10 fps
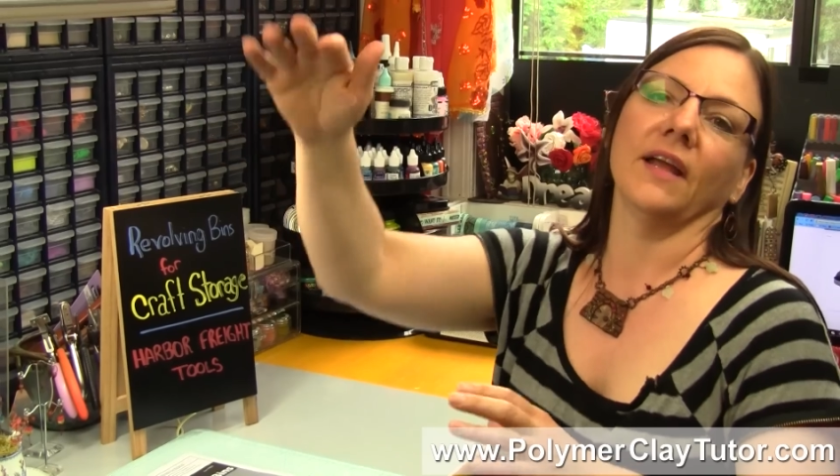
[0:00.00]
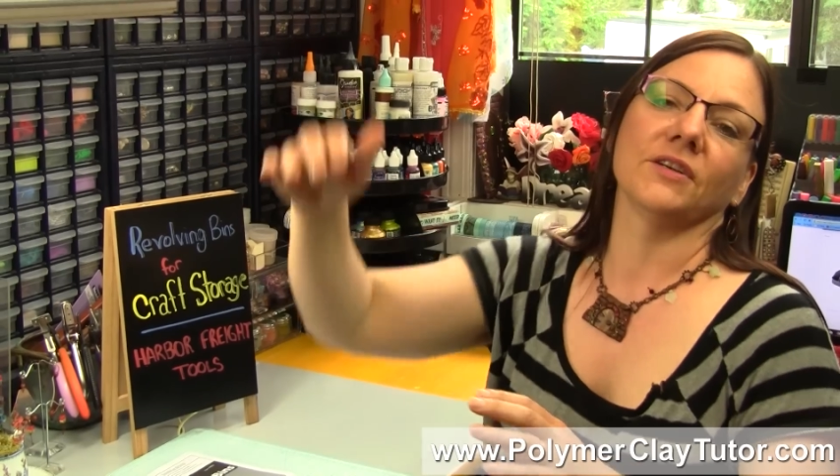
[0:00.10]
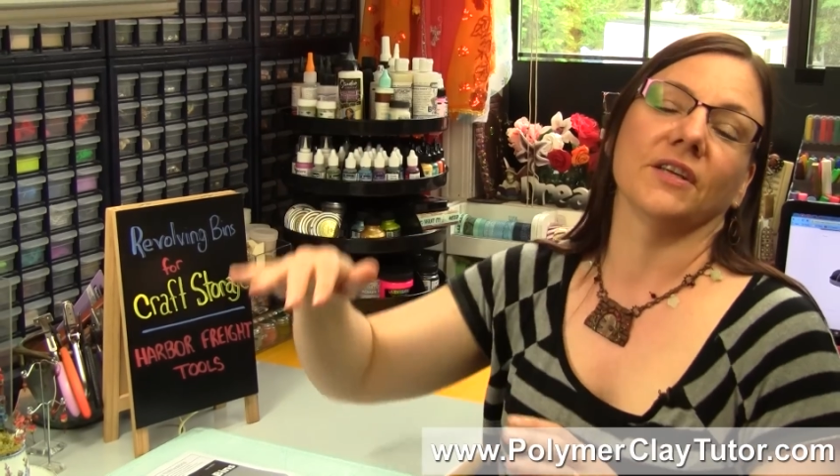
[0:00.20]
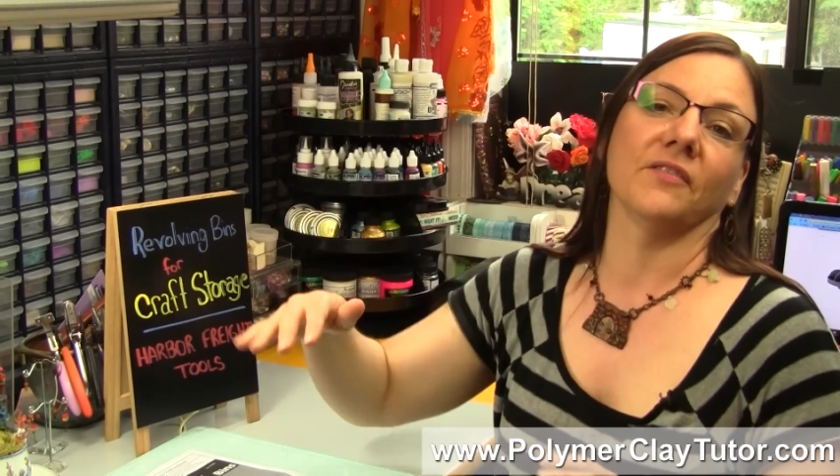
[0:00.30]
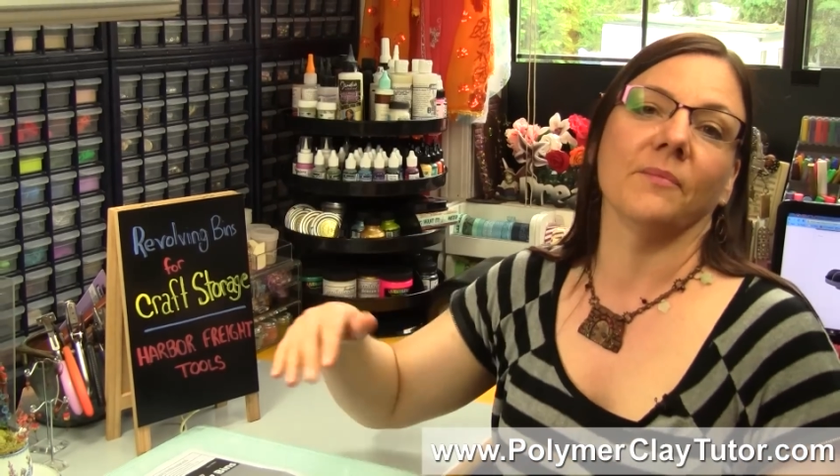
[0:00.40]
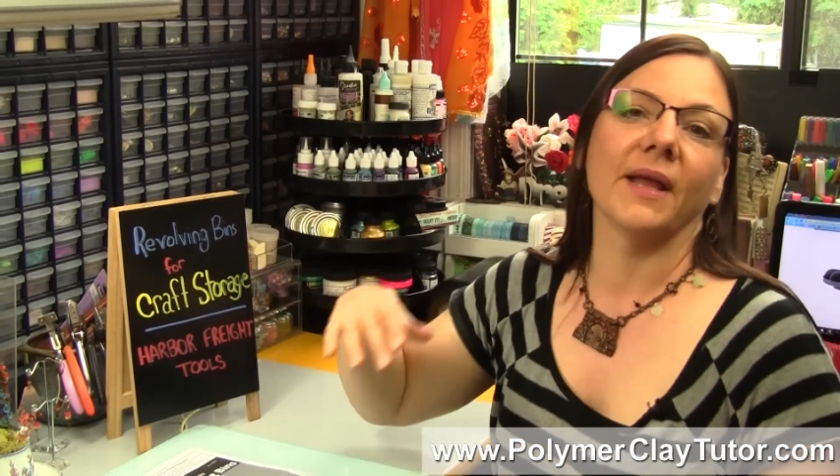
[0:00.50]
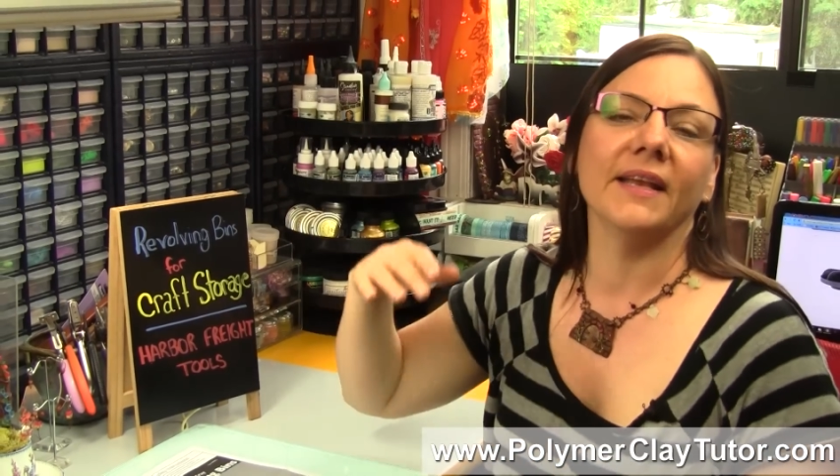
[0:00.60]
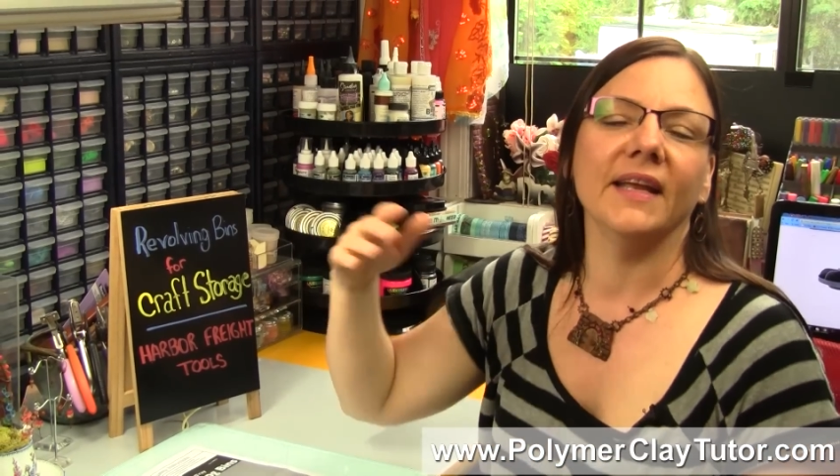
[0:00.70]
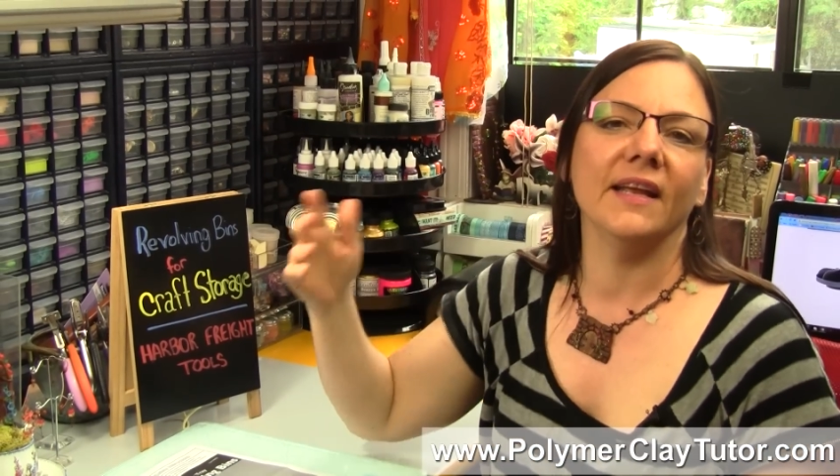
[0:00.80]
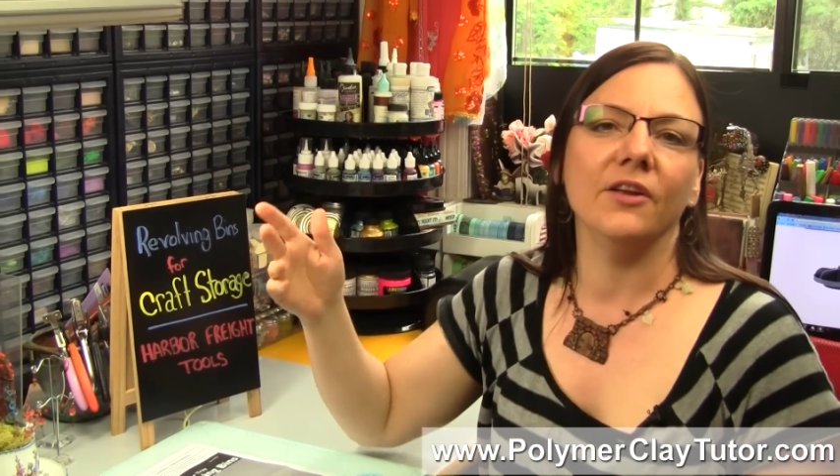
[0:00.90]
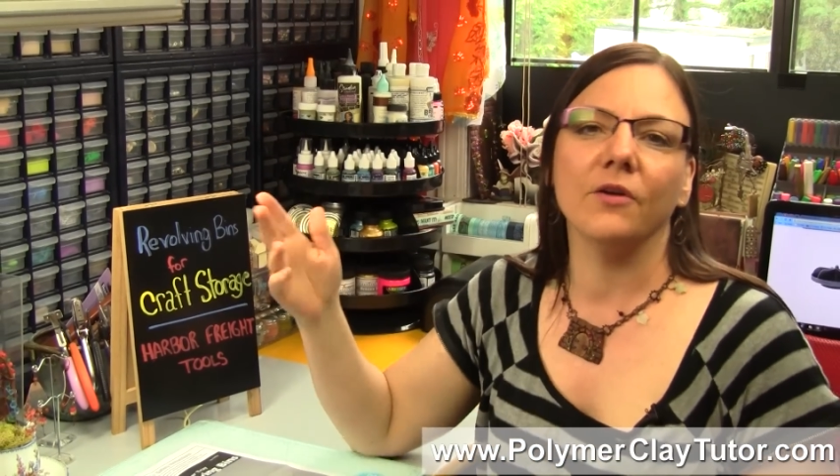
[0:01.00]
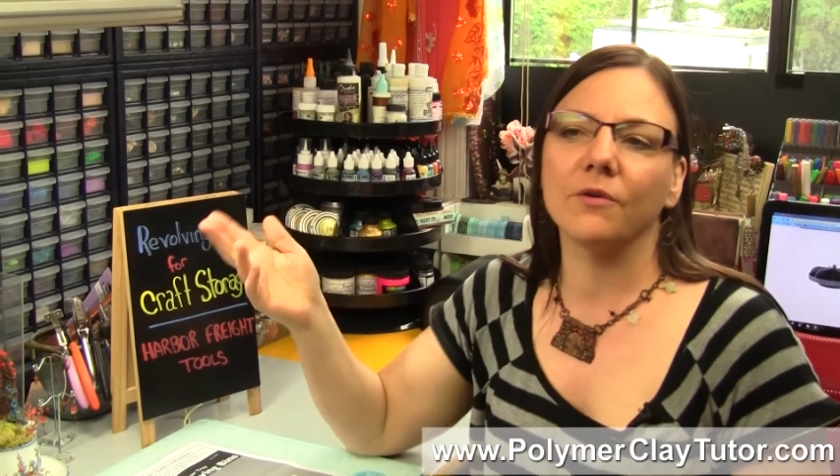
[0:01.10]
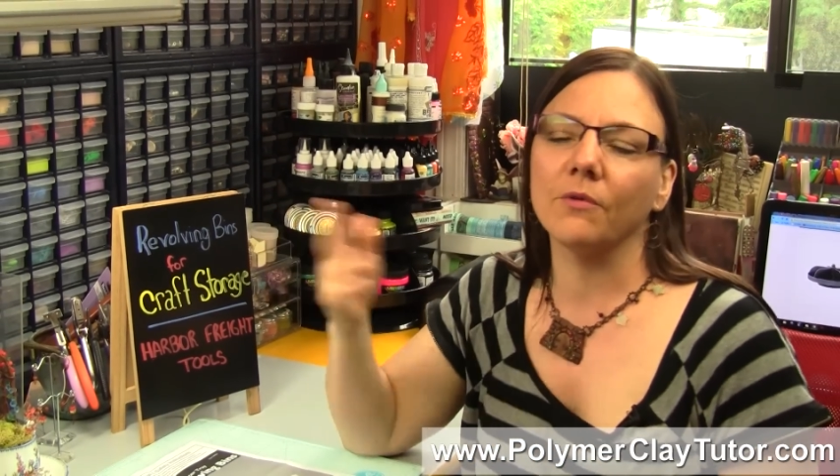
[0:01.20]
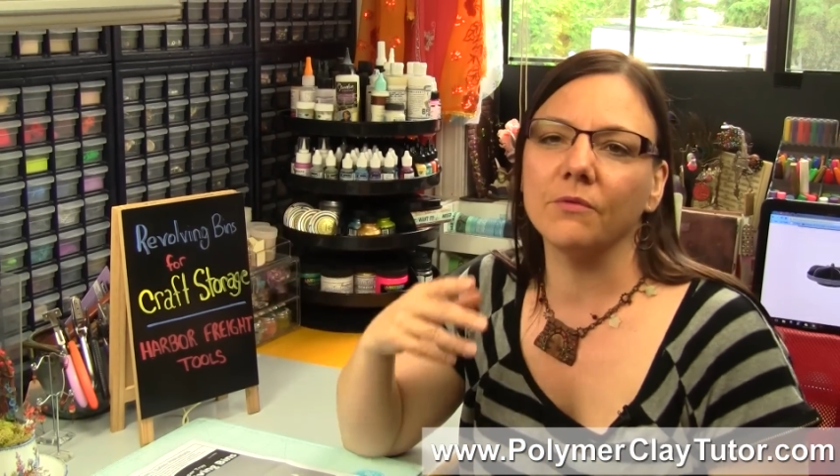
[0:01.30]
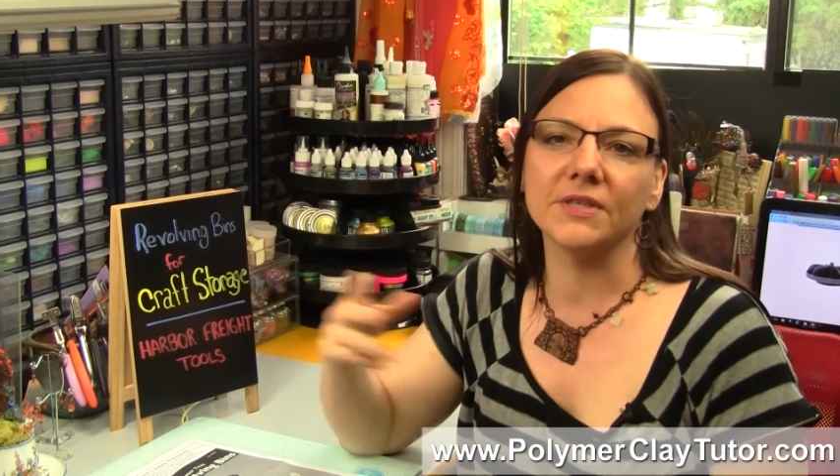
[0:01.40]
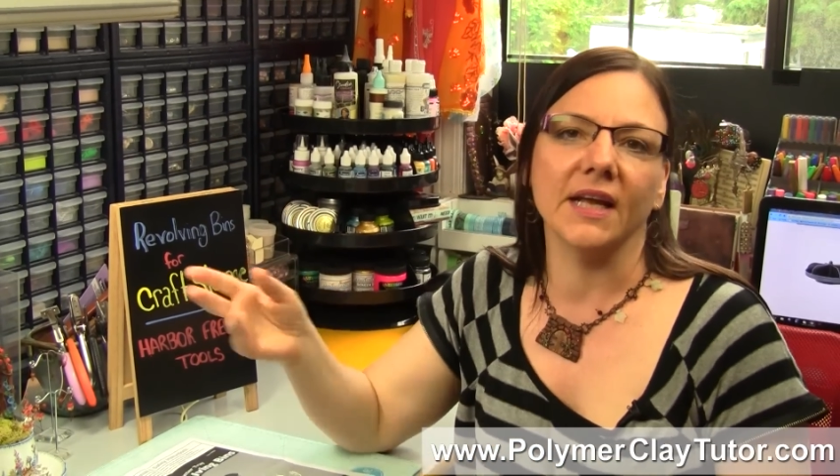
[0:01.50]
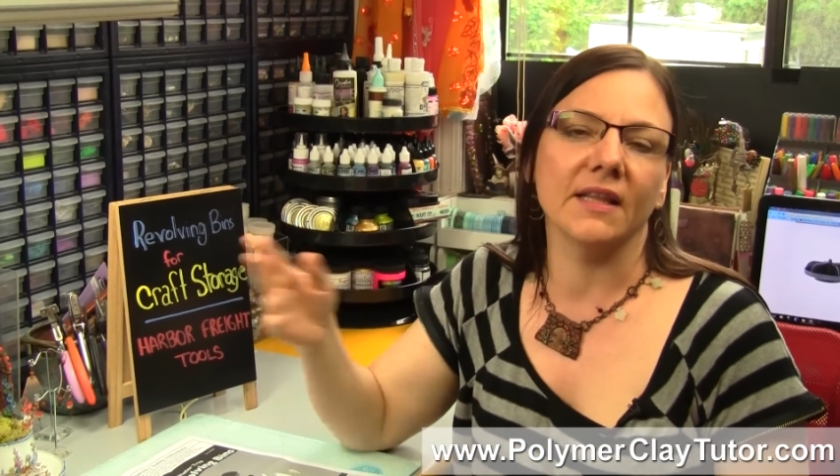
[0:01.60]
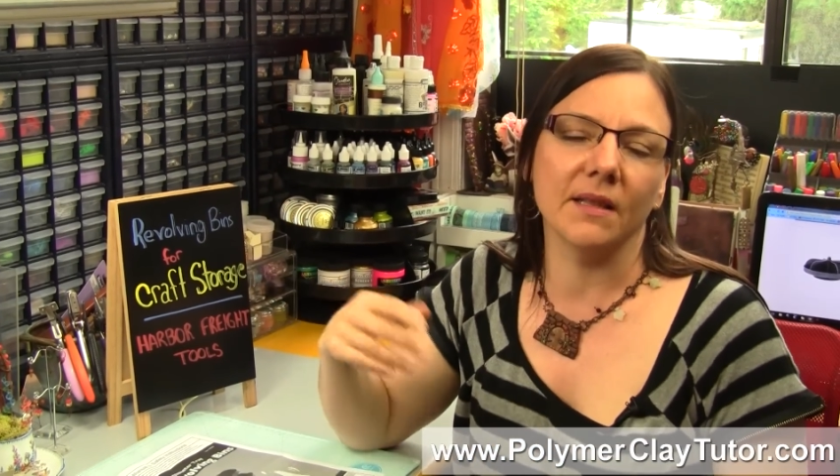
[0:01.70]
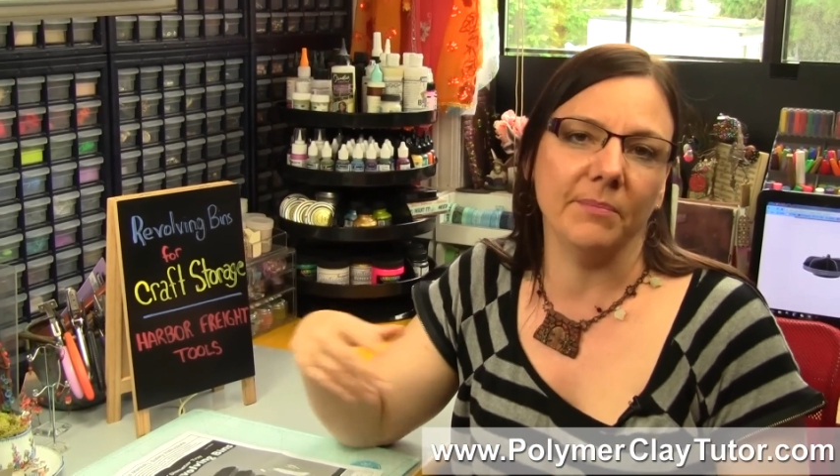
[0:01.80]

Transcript: layers of them. And he, you could rotate